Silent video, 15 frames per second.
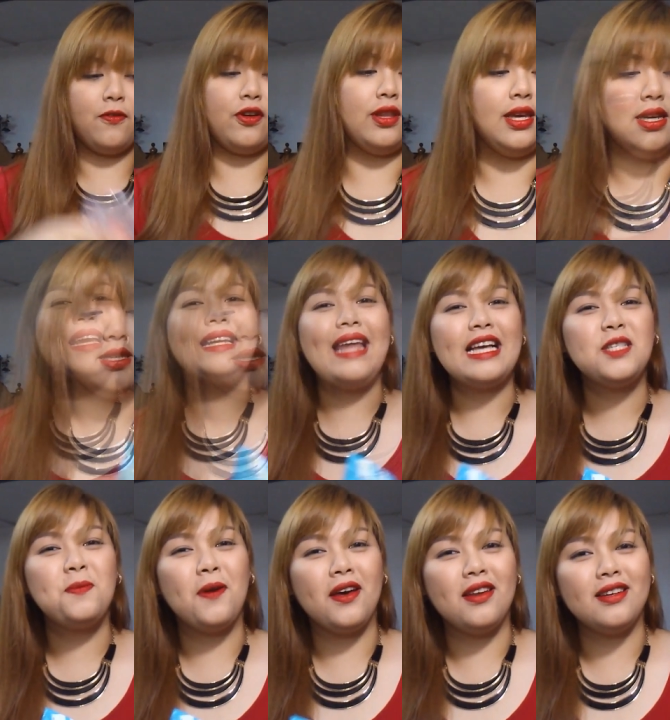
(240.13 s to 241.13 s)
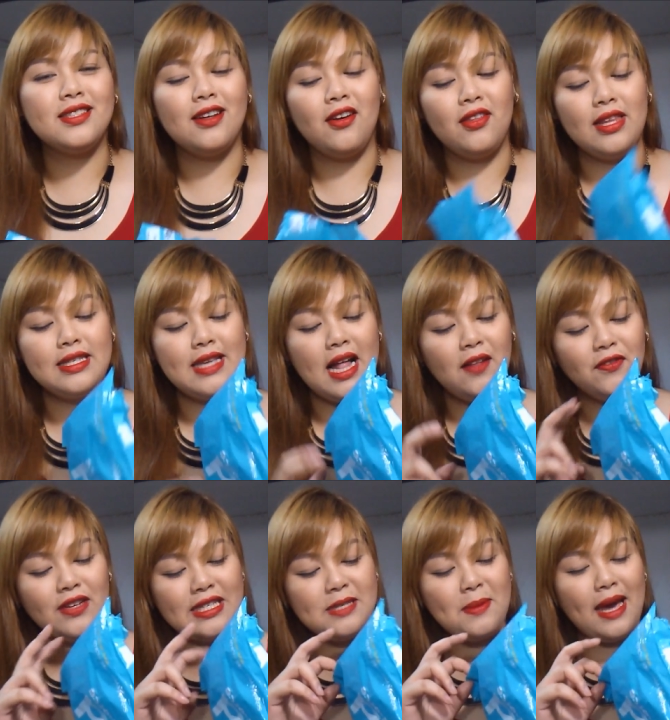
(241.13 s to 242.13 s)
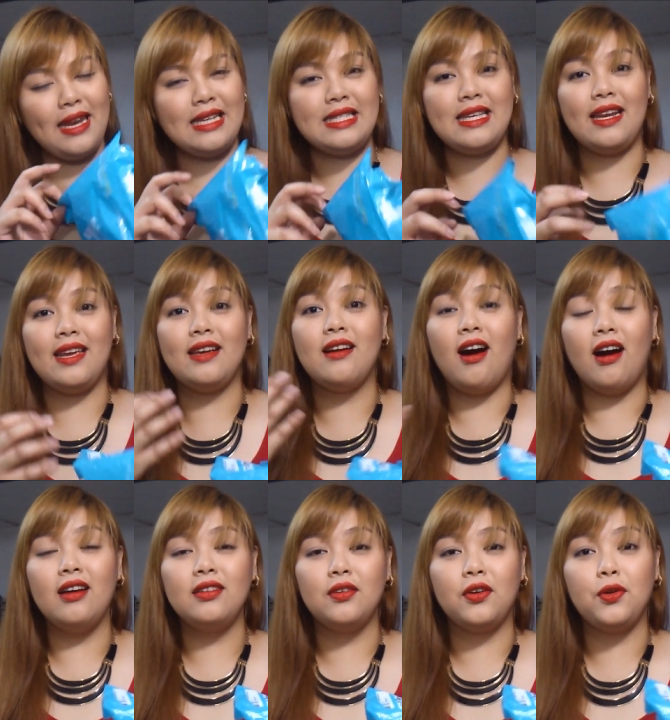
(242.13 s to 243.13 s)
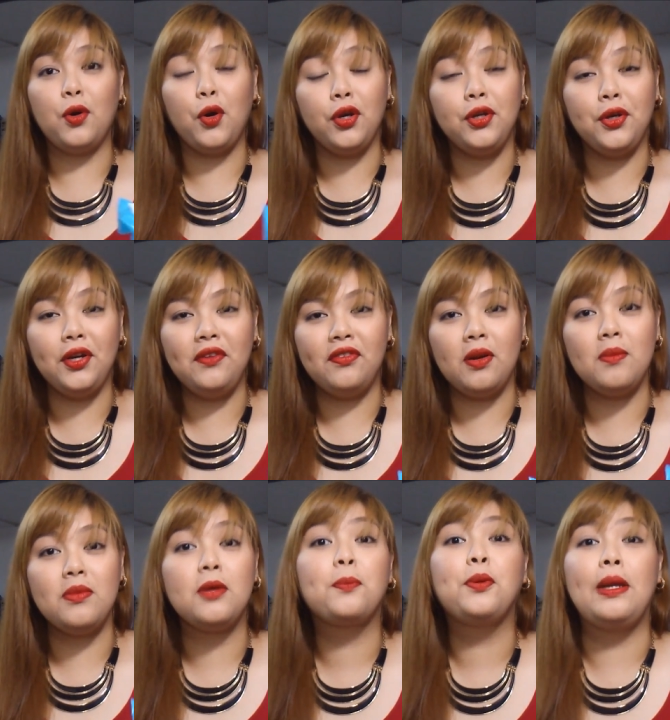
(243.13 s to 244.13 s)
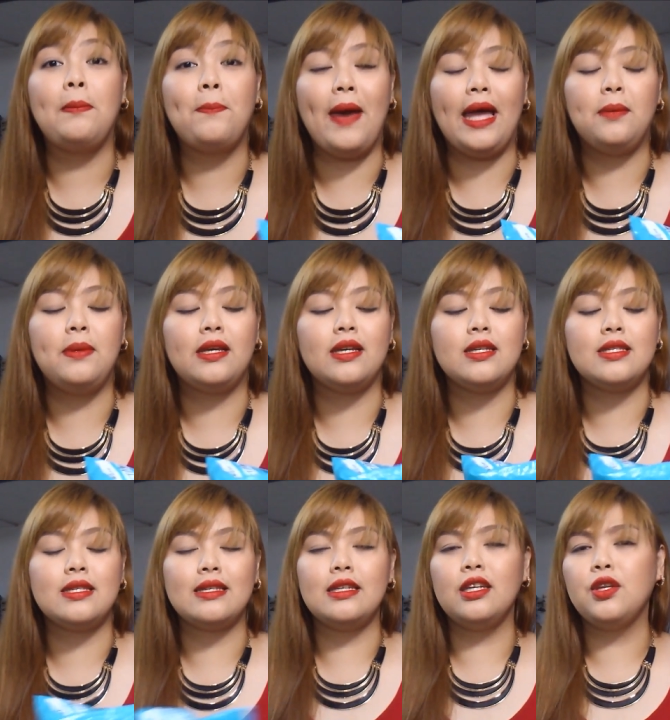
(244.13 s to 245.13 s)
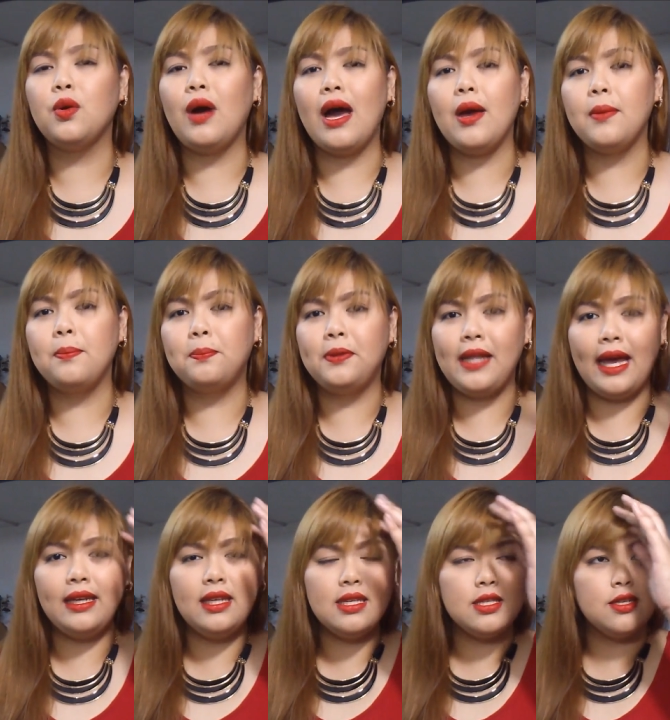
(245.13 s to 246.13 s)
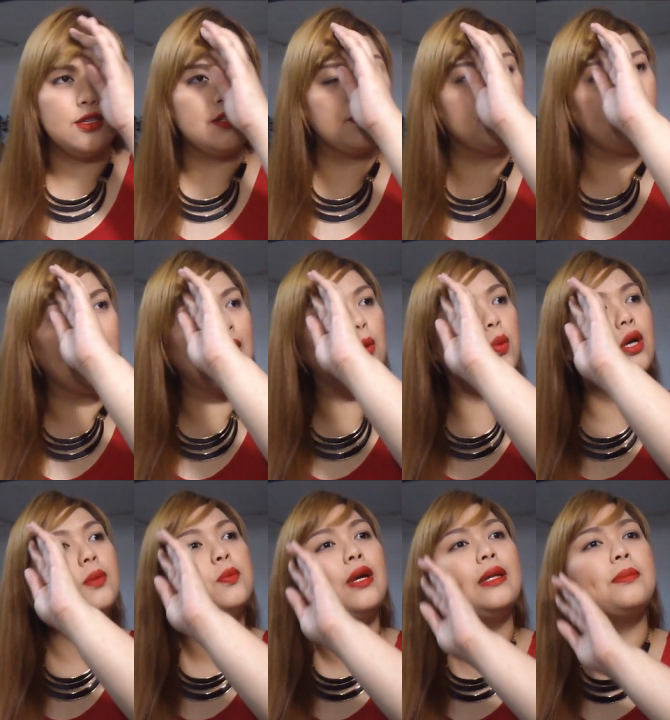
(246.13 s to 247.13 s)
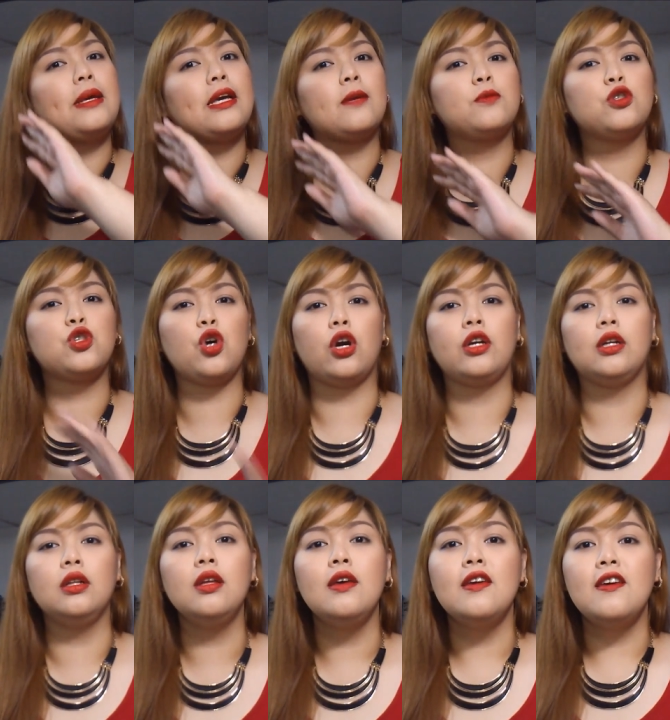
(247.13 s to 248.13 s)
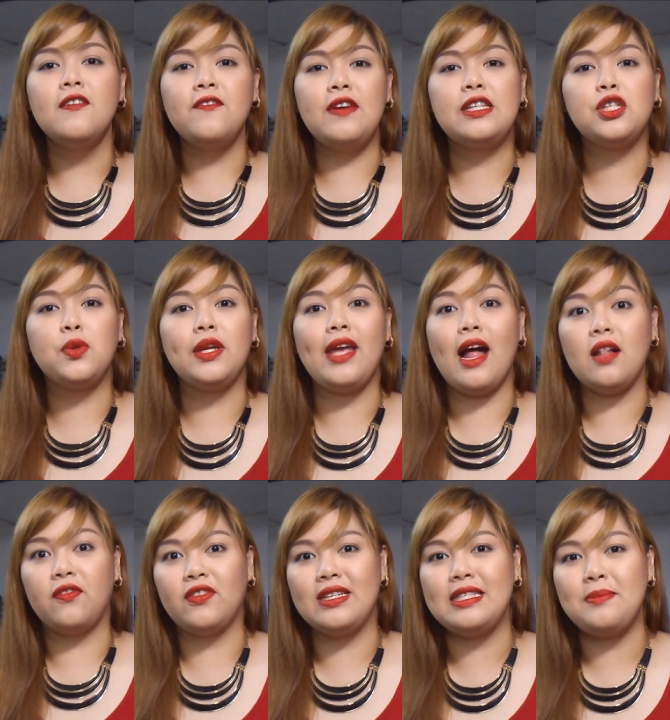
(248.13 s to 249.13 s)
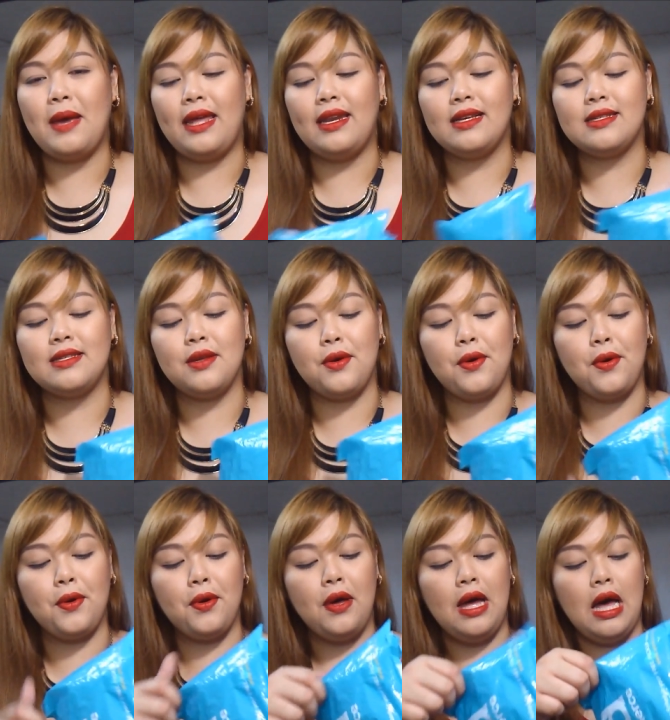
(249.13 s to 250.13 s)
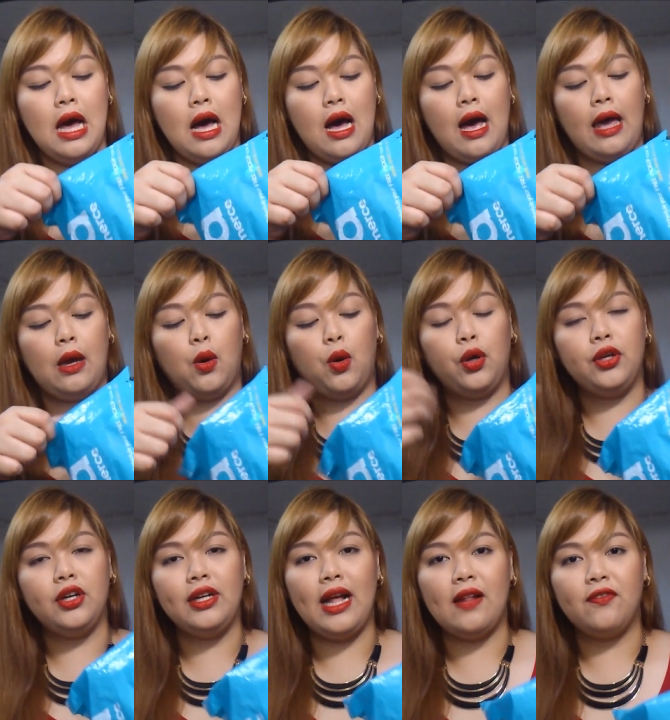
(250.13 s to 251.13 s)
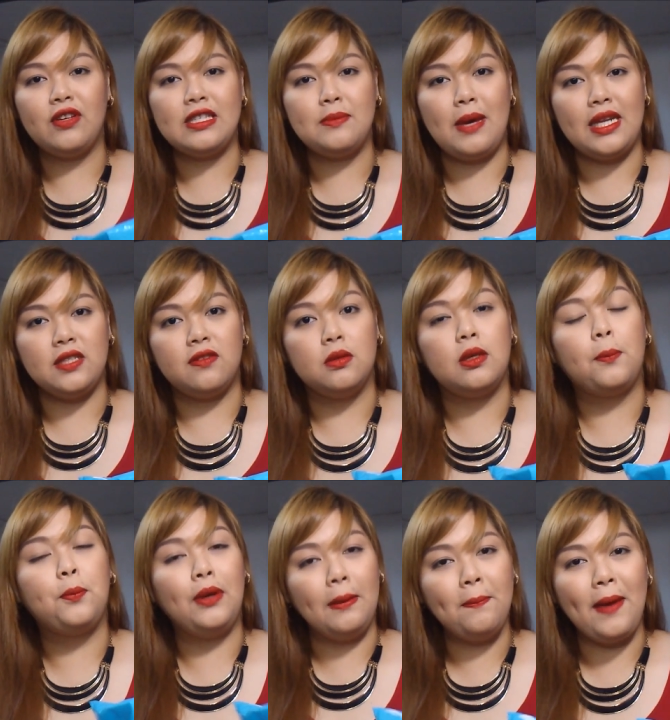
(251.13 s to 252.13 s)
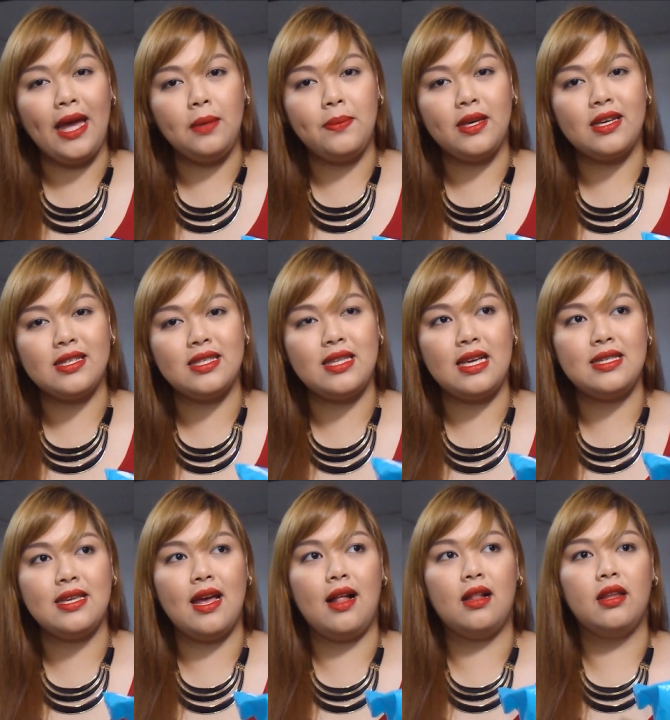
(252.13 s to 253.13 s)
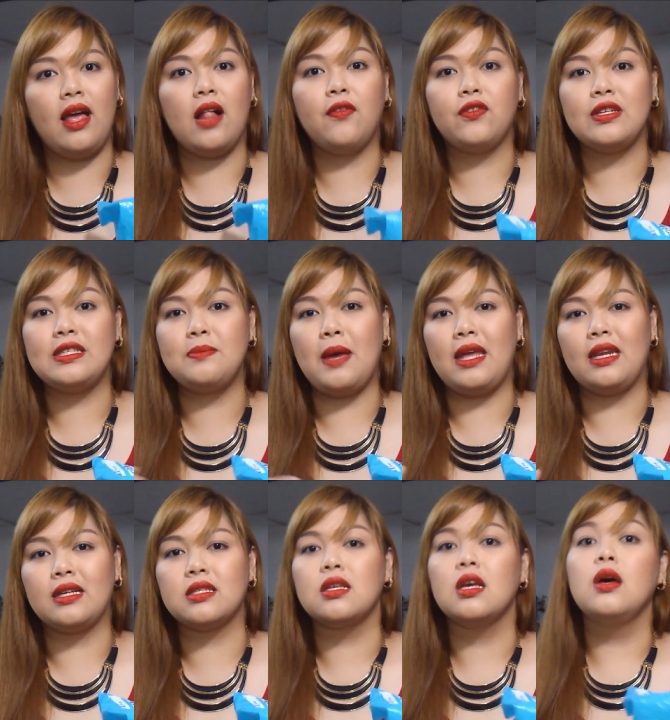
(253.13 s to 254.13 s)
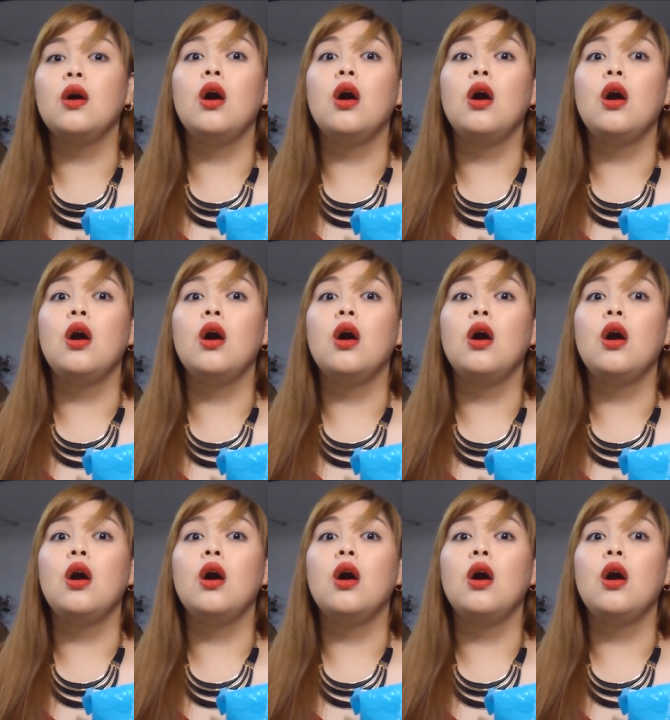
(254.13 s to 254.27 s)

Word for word: for this. Okay, next products are these e.l.f. cosmetics that I got or ordered from the Pad because, you know, I'm planning to do a one brand makeup tutorial featuring e.l.f. cosmetics. So I ordered e.l.f. cosmetics from the Pad because they sell e.l.f. cosmetics